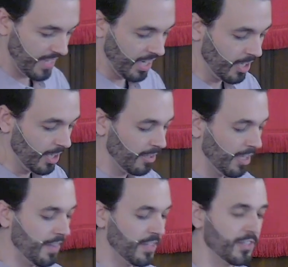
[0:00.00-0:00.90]
And
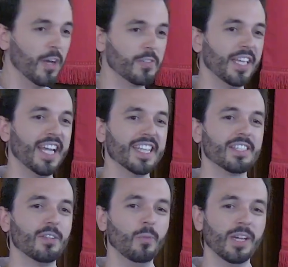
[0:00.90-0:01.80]
clearly, this goes
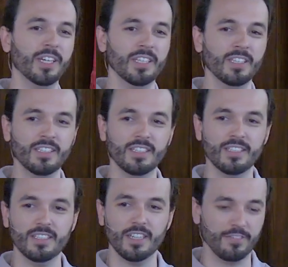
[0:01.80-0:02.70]
against the will
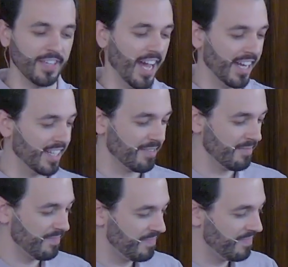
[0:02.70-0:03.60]
of God.
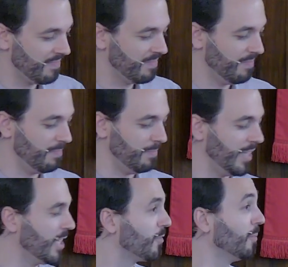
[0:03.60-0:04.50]

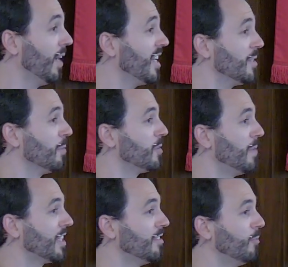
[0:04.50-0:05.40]
Because from God's
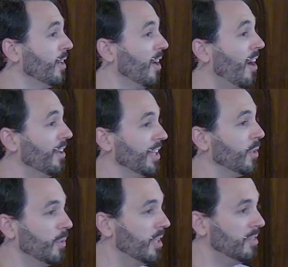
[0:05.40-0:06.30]
perspective, we are all
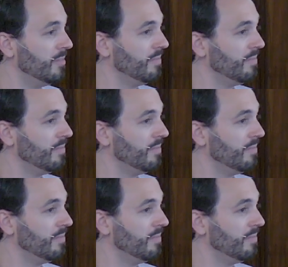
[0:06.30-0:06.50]
equal.